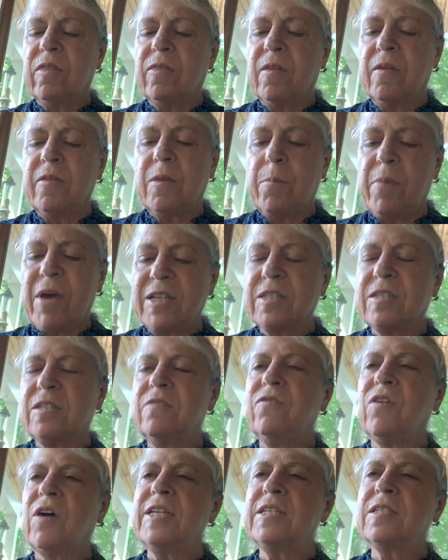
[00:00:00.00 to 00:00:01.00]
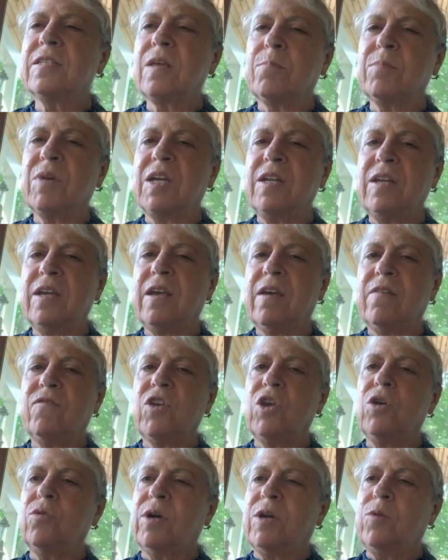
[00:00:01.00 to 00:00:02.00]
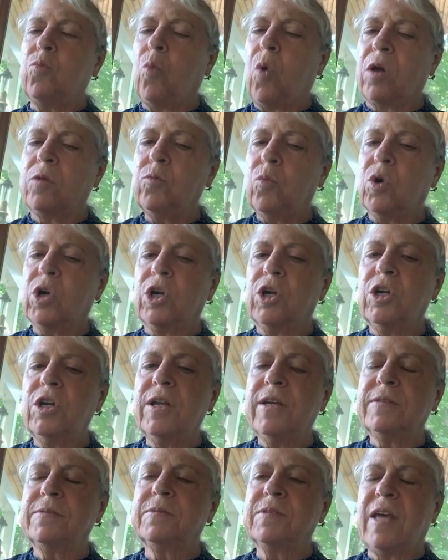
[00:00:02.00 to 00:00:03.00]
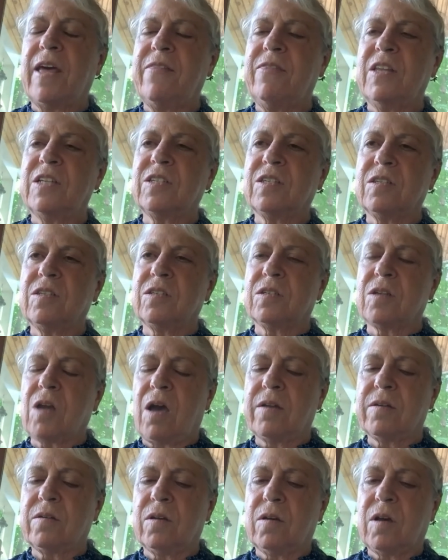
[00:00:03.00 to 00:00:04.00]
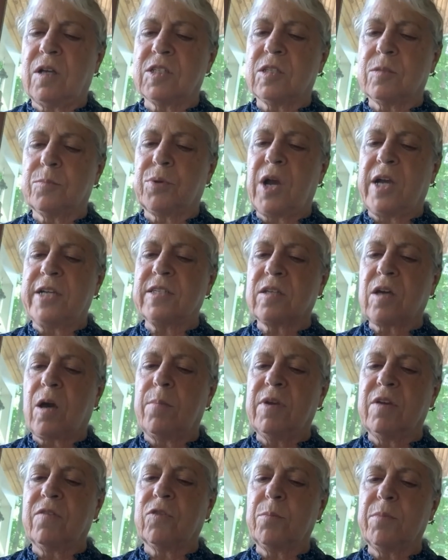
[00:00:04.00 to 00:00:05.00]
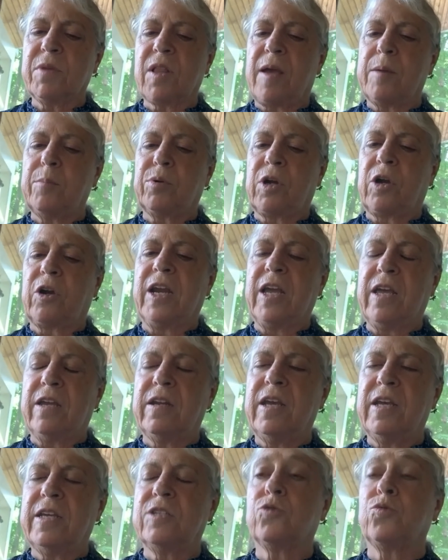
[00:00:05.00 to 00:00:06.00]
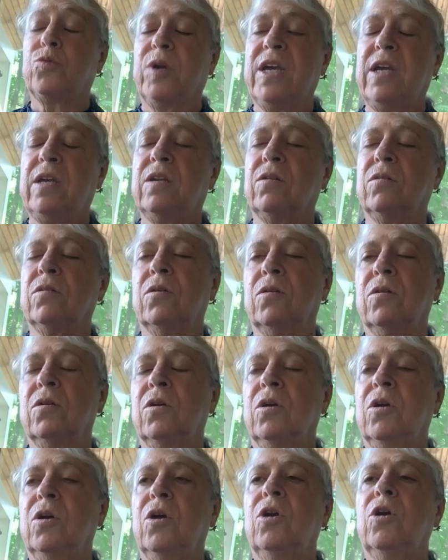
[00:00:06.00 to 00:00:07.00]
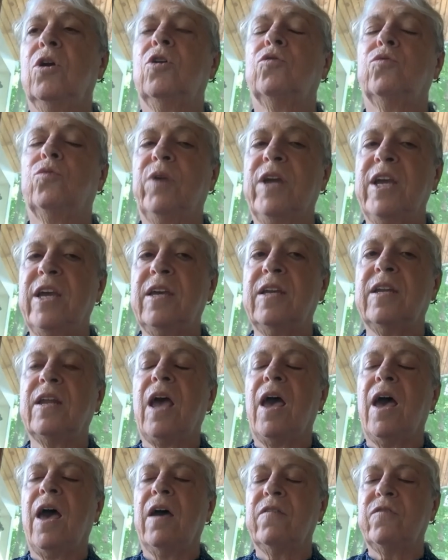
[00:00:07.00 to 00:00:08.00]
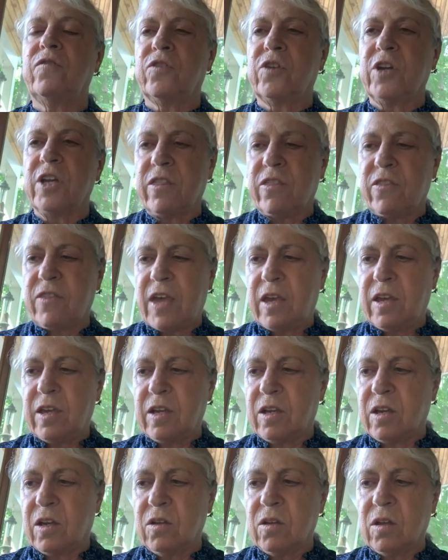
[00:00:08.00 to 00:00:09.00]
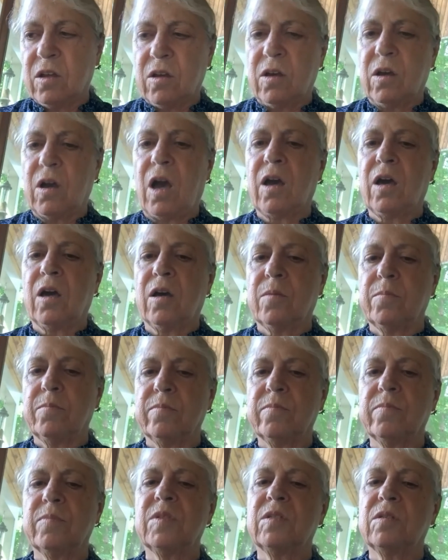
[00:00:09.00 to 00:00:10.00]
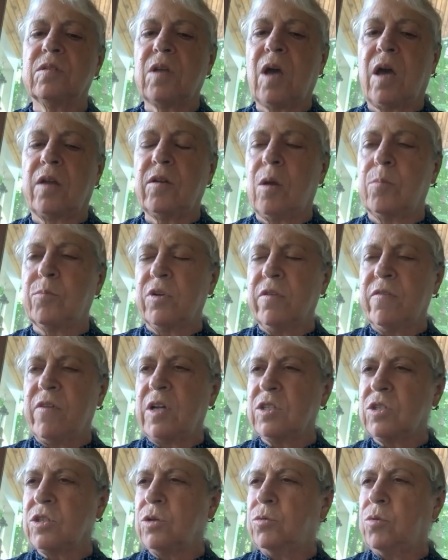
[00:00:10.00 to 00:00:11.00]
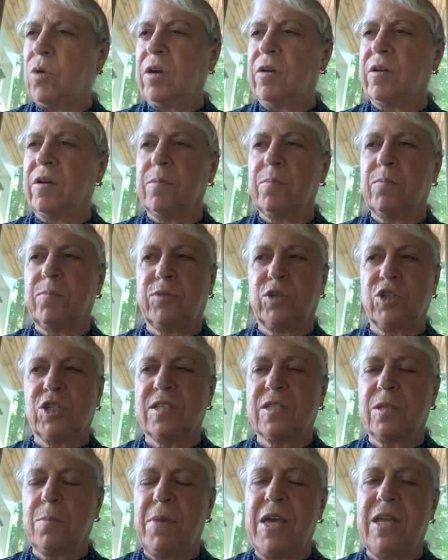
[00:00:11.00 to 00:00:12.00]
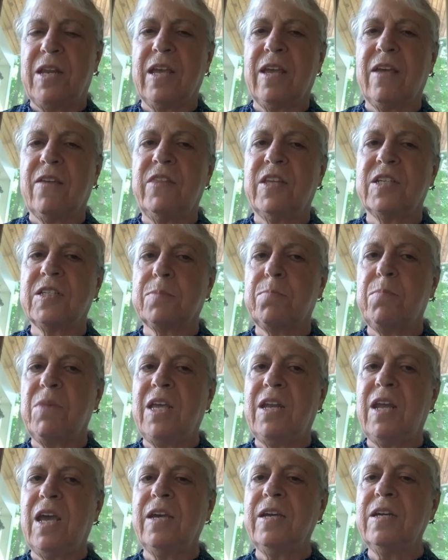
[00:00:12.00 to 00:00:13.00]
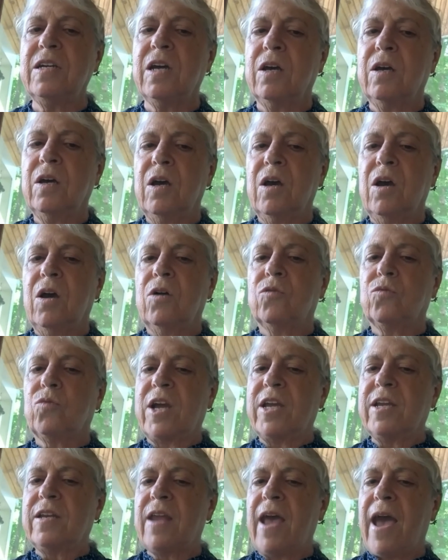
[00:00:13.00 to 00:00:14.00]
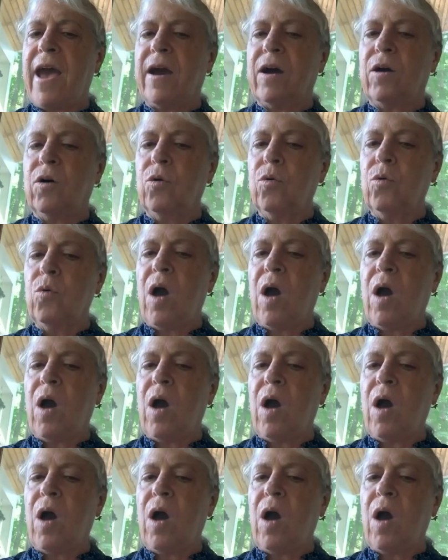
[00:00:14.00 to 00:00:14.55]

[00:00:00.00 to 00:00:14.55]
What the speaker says: best advice I'm going to give you in one word, and this is not a surprise coming from a librarian, is read. Read everything. A number of us who are participating in this meeting right now,